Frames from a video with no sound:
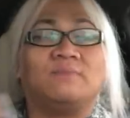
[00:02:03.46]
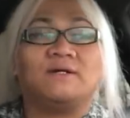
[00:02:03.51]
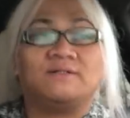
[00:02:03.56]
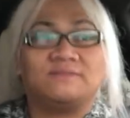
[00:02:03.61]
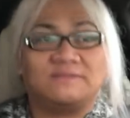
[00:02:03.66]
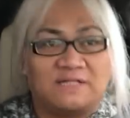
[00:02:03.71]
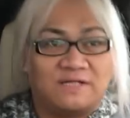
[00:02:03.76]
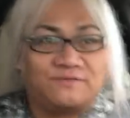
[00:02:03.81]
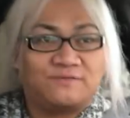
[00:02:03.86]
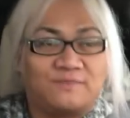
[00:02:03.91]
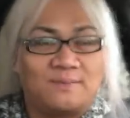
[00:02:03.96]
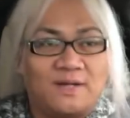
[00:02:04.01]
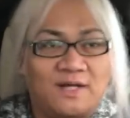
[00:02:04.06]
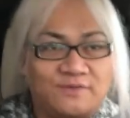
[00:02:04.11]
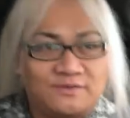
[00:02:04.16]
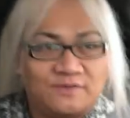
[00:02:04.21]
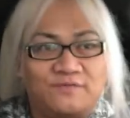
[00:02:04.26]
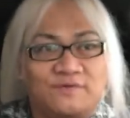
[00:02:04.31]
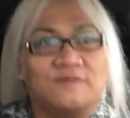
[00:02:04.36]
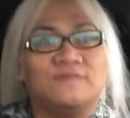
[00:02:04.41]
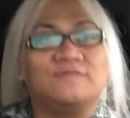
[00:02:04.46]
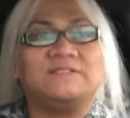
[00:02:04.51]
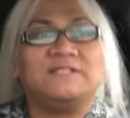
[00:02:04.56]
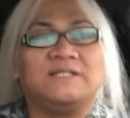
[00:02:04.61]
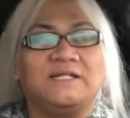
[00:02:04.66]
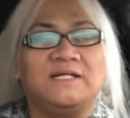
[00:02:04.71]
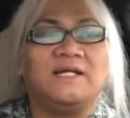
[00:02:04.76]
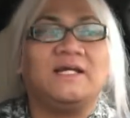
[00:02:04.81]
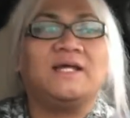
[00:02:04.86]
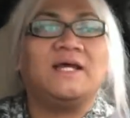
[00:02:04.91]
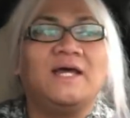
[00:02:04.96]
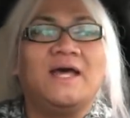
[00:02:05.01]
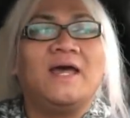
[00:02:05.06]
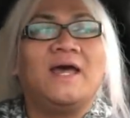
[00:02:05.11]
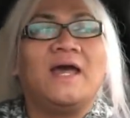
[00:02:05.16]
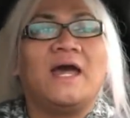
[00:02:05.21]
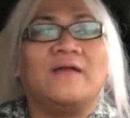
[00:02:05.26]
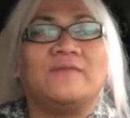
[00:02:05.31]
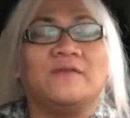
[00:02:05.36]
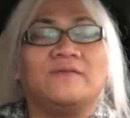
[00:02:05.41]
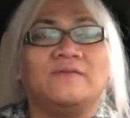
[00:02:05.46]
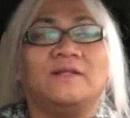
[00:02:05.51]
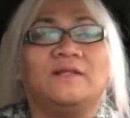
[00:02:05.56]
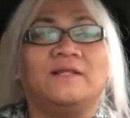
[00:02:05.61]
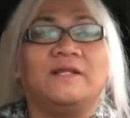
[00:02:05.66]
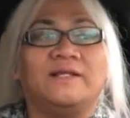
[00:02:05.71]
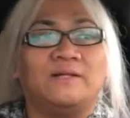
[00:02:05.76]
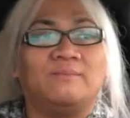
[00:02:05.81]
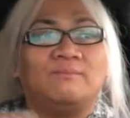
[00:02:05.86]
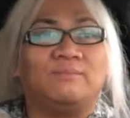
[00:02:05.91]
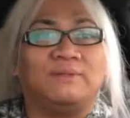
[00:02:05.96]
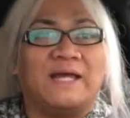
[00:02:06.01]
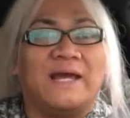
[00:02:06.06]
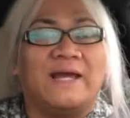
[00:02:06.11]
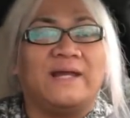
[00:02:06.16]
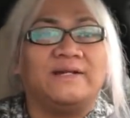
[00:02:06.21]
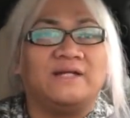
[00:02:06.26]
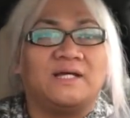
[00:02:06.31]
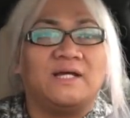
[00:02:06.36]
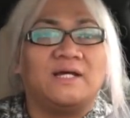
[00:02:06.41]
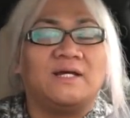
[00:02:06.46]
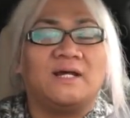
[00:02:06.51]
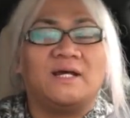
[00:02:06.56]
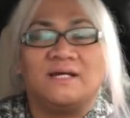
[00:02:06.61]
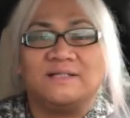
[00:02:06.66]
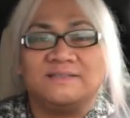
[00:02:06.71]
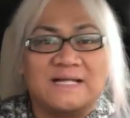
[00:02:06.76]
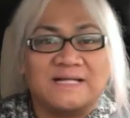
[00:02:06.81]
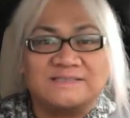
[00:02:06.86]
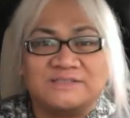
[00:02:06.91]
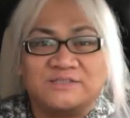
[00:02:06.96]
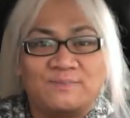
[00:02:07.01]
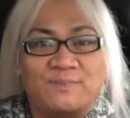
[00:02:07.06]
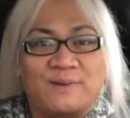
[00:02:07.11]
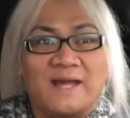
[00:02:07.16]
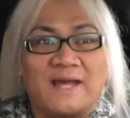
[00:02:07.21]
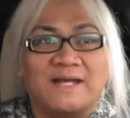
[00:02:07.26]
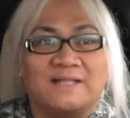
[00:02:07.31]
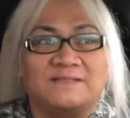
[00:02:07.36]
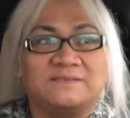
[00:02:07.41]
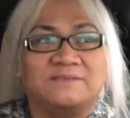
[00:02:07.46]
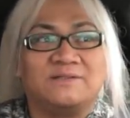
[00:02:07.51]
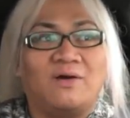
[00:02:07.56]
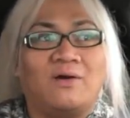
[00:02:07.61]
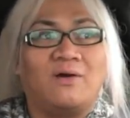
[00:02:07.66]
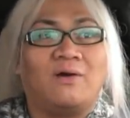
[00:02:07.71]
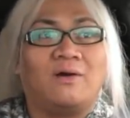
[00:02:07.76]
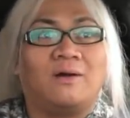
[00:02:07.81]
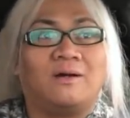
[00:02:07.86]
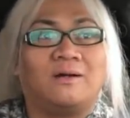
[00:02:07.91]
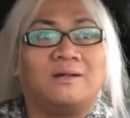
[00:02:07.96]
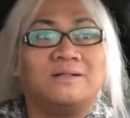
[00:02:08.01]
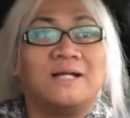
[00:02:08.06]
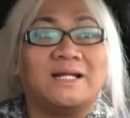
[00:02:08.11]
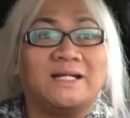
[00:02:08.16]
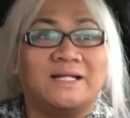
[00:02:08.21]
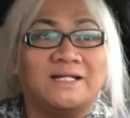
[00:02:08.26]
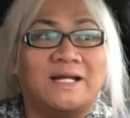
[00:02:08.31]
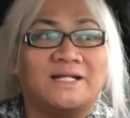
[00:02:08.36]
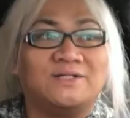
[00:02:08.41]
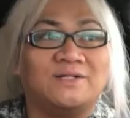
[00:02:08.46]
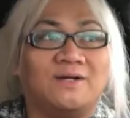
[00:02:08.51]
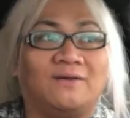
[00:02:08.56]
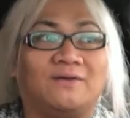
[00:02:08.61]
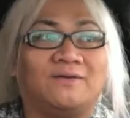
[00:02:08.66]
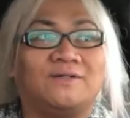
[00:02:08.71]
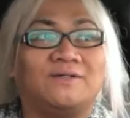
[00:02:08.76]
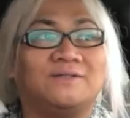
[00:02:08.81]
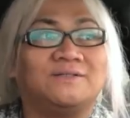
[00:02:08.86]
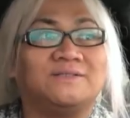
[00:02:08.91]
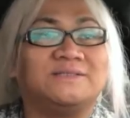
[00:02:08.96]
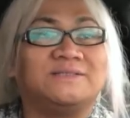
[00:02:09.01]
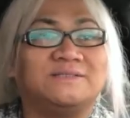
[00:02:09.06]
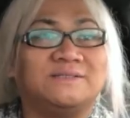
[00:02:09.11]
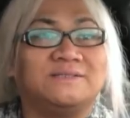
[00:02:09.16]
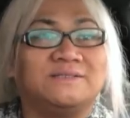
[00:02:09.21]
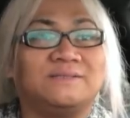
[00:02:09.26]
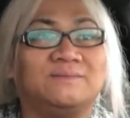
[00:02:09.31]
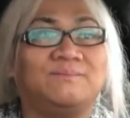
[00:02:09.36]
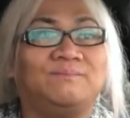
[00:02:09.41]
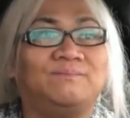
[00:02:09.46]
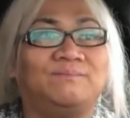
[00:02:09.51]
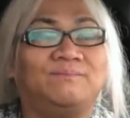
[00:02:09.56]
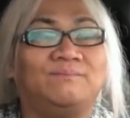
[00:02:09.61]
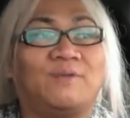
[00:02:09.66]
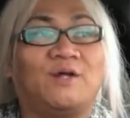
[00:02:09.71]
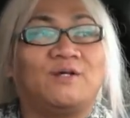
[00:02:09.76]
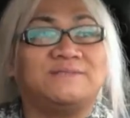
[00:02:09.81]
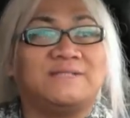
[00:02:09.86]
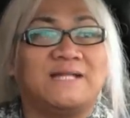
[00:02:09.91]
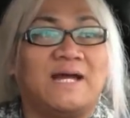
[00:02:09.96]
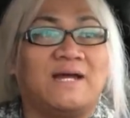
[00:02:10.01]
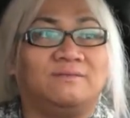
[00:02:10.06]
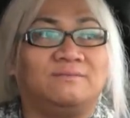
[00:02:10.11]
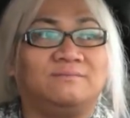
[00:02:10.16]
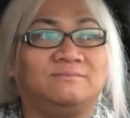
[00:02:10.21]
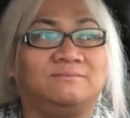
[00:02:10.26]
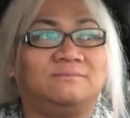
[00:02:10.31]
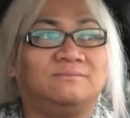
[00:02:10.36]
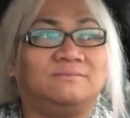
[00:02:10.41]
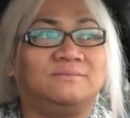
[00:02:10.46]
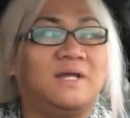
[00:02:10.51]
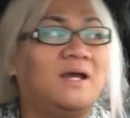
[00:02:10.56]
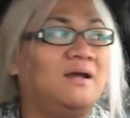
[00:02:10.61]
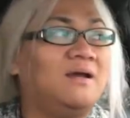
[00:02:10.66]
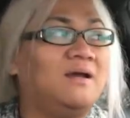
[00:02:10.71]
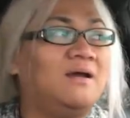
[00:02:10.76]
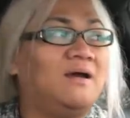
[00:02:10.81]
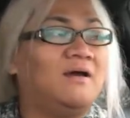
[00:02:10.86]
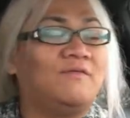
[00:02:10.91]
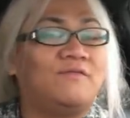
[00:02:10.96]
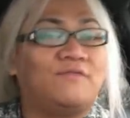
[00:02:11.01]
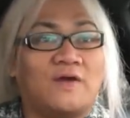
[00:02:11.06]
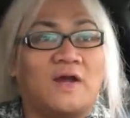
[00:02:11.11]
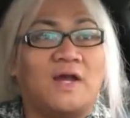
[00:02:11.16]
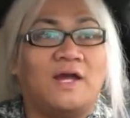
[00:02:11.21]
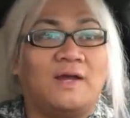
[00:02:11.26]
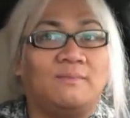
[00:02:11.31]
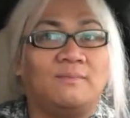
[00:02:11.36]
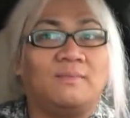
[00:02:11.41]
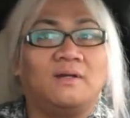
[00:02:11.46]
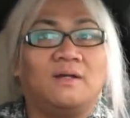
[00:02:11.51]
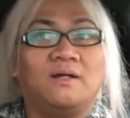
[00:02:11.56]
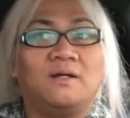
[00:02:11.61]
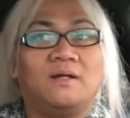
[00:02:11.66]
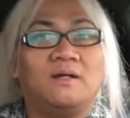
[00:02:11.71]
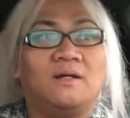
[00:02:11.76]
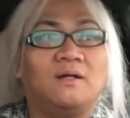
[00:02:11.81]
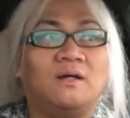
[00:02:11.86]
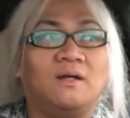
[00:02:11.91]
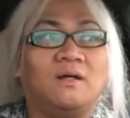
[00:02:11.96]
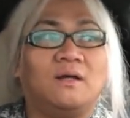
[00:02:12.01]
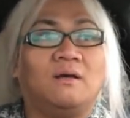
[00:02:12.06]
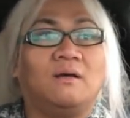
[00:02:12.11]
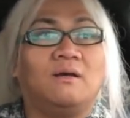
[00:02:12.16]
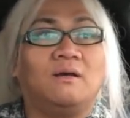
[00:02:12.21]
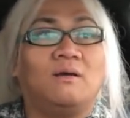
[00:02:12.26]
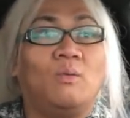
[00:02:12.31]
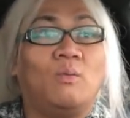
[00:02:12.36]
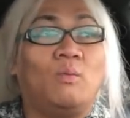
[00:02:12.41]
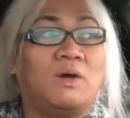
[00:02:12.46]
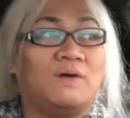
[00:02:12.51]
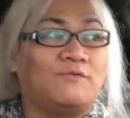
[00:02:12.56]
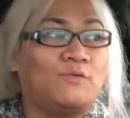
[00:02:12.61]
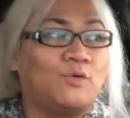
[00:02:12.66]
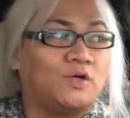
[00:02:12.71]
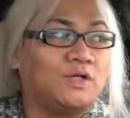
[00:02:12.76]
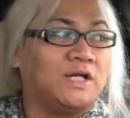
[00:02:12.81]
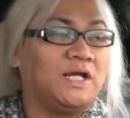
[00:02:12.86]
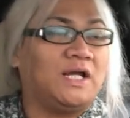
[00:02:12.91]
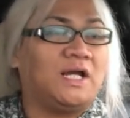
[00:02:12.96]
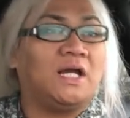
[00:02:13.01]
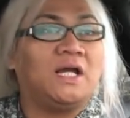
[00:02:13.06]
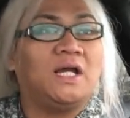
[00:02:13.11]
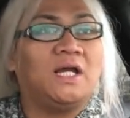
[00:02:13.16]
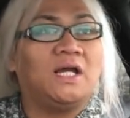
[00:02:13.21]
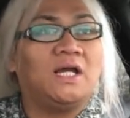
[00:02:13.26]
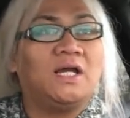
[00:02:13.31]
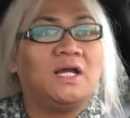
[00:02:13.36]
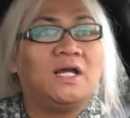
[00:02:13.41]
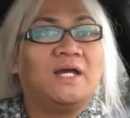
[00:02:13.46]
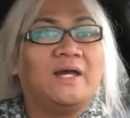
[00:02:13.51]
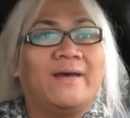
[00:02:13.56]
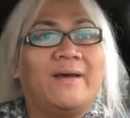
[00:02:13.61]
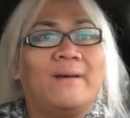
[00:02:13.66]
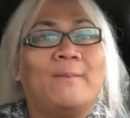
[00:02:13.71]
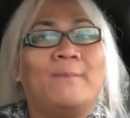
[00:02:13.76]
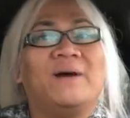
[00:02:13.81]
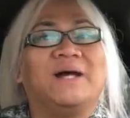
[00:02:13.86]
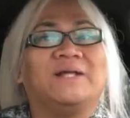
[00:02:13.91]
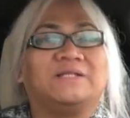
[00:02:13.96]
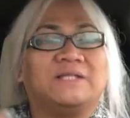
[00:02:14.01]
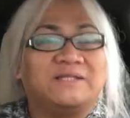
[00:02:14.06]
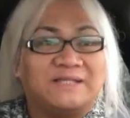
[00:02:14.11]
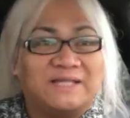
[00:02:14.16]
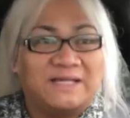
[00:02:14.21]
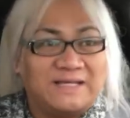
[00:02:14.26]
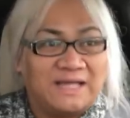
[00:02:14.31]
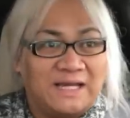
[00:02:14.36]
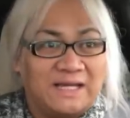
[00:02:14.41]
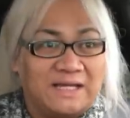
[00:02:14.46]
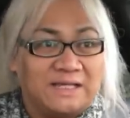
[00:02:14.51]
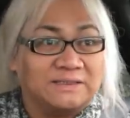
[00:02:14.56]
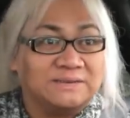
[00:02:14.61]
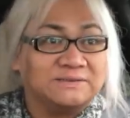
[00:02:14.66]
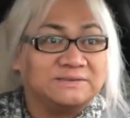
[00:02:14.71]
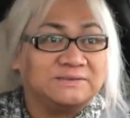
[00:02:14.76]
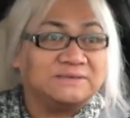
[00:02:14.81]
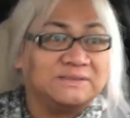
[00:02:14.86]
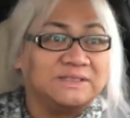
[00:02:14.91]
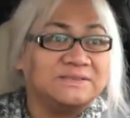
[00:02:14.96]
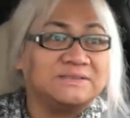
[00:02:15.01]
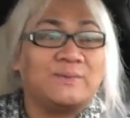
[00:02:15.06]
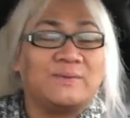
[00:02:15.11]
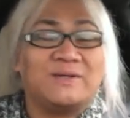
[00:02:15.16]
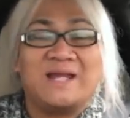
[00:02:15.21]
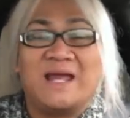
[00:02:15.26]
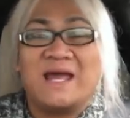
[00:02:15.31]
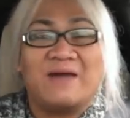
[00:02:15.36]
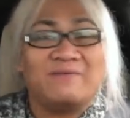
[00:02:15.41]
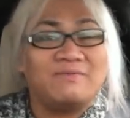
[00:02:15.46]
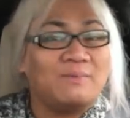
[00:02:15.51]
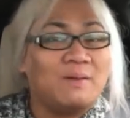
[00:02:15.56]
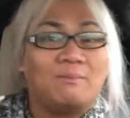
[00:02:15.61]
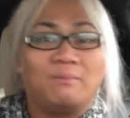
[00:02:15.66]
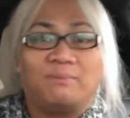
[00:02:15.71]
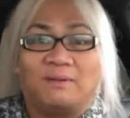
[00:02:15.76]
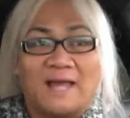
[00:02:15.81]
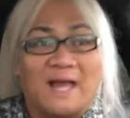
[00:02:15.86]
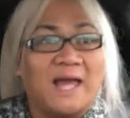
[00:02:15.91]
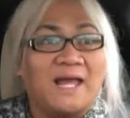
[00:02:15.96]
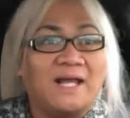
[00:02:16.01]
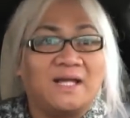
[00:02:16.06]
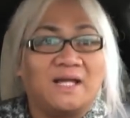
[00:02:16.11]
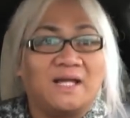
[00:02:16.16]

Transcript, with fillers: marked down from 150 dollars And then the linen blend uh, Dexter pants are $99, marked down from 140 dollars But the thing is, is I already have them in black,